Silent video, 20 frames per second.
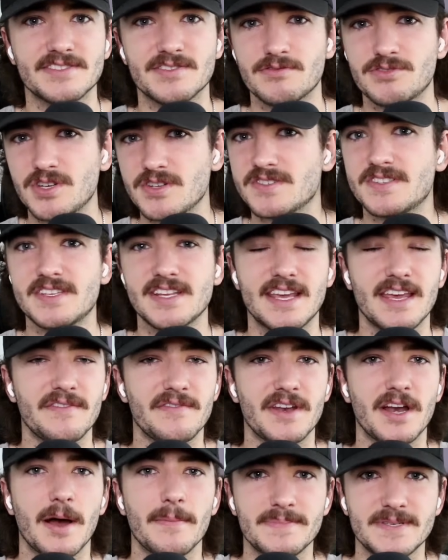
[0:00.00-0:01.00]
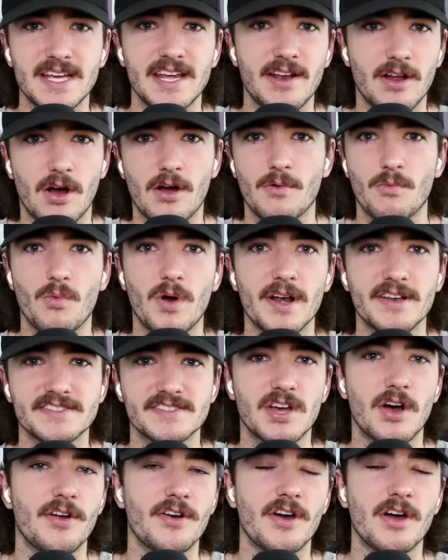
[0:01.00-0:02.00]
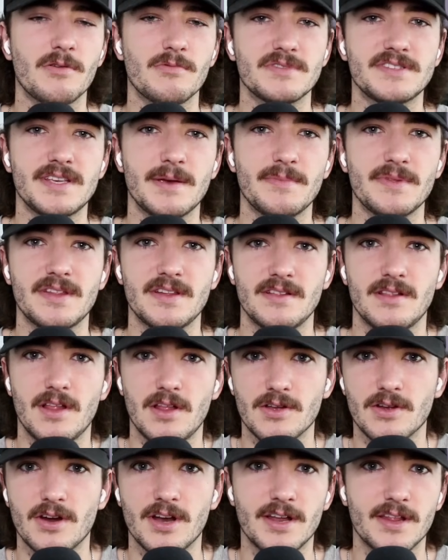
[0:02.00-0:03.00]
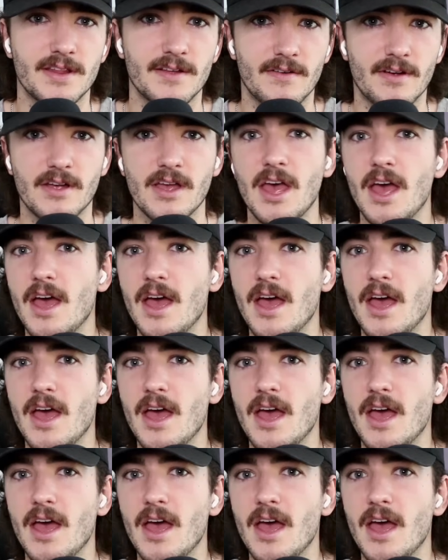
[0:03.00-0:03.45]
So just to give an update on what's gone on with Timothy Liljegren in the